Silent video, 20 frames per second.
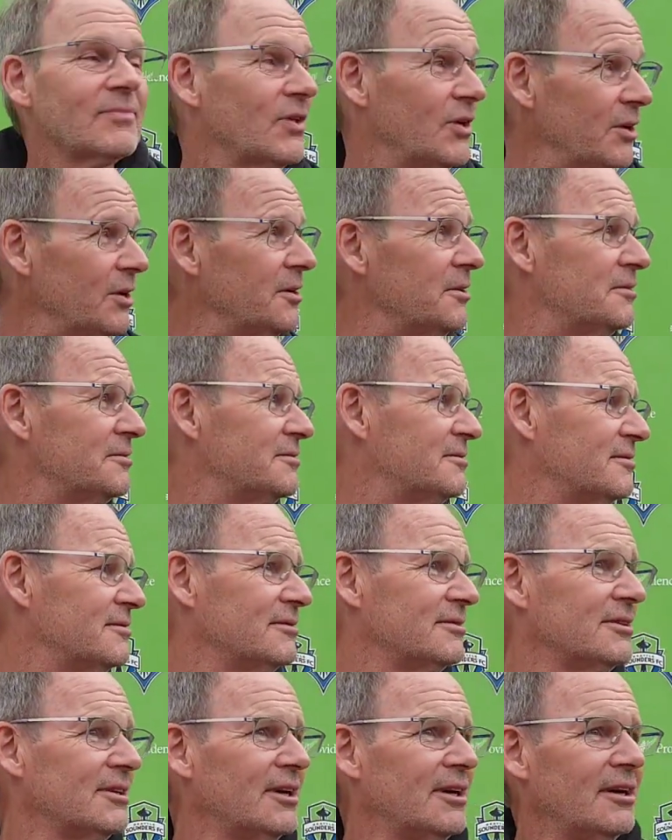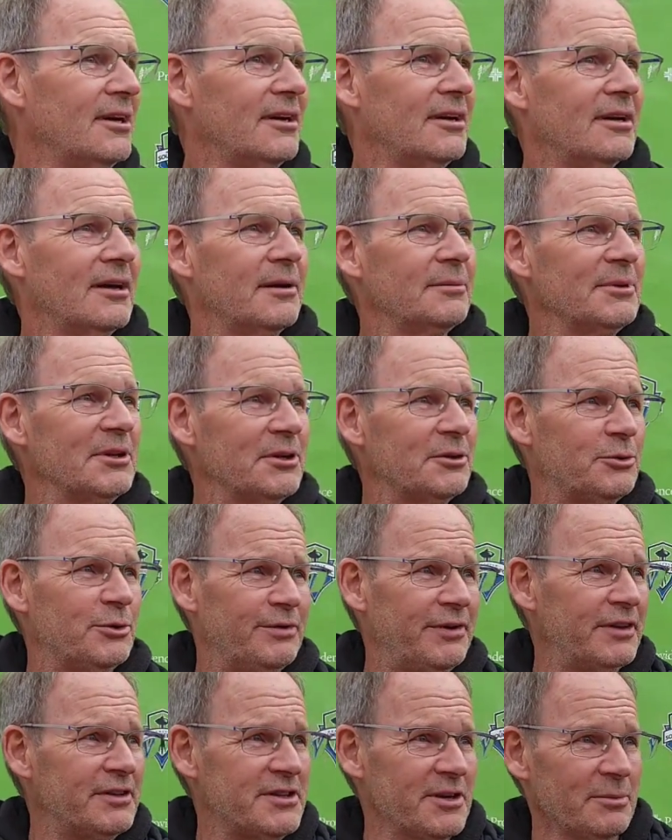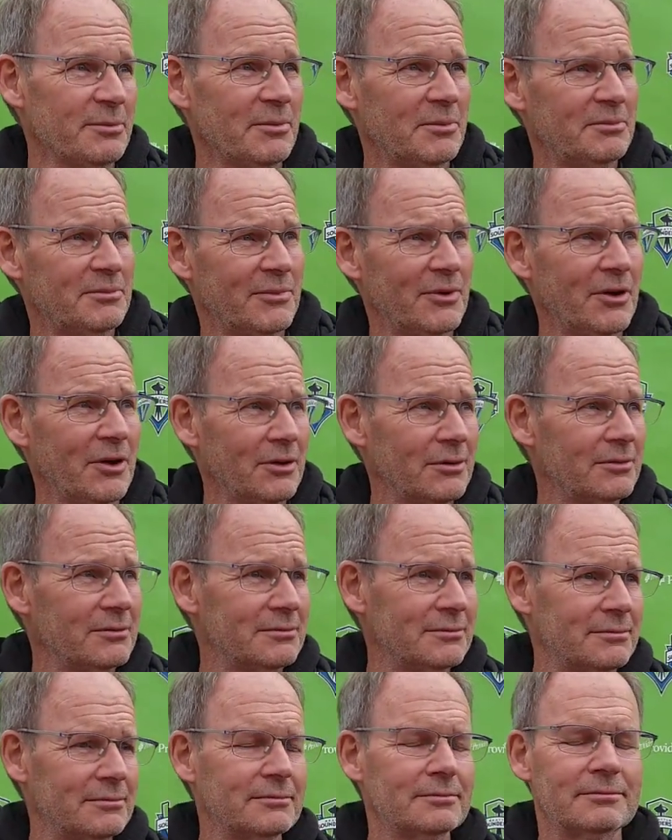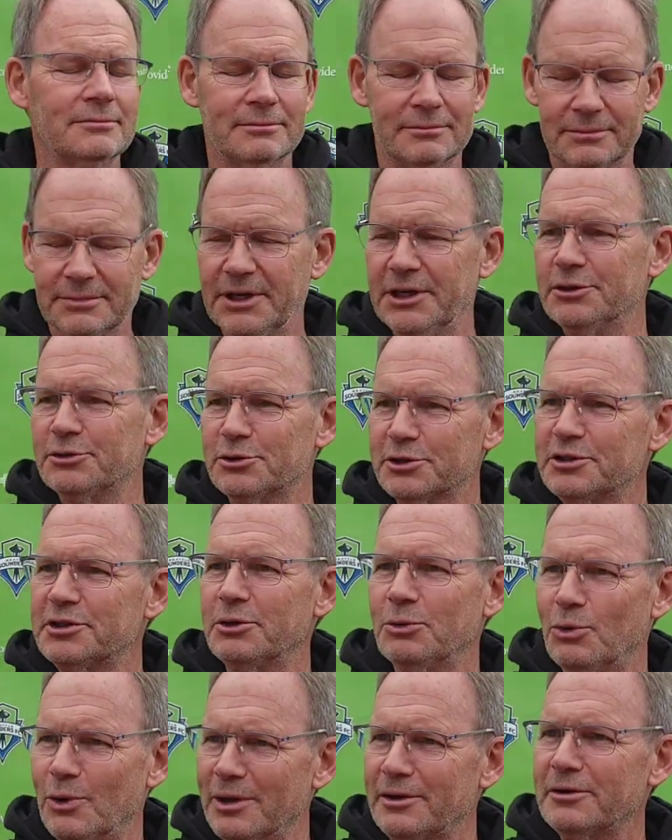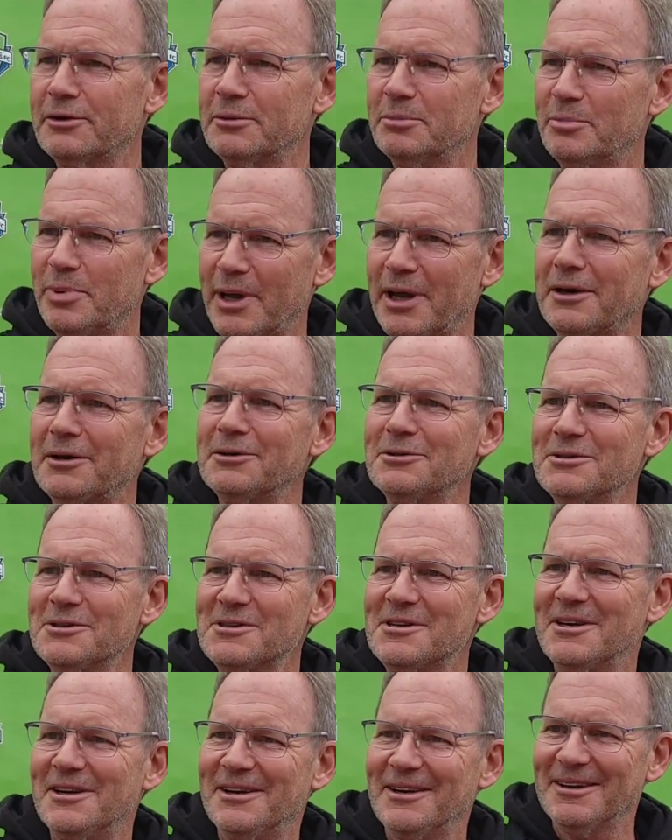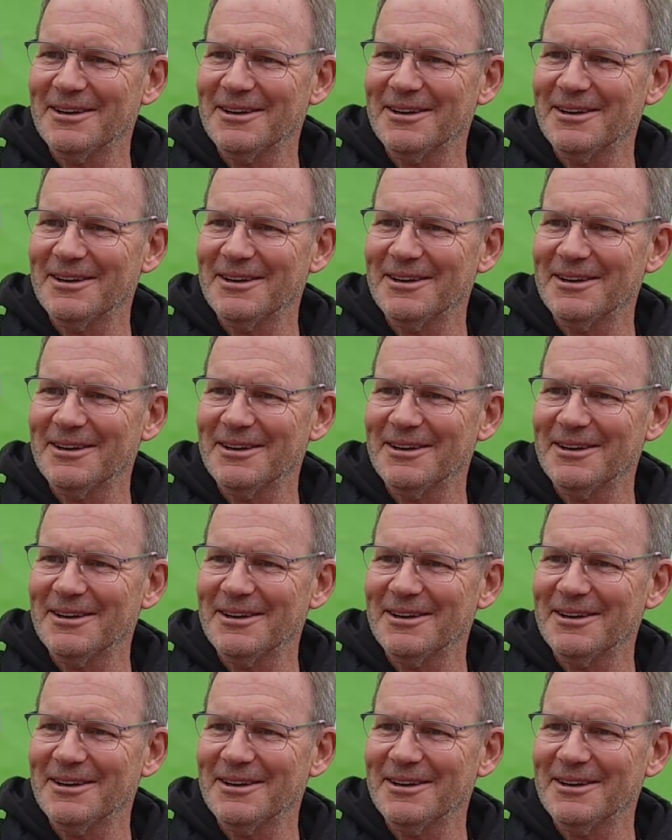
Good. I mean, look, we've had some interesting weather patterns.